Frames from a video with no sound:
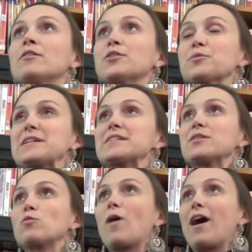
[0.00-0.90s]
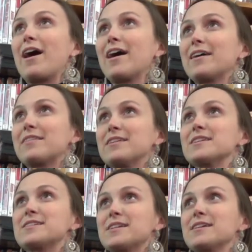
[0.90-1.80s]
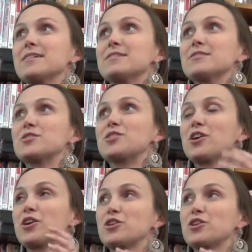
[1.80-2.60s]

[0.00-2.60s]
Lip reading: The reason why this is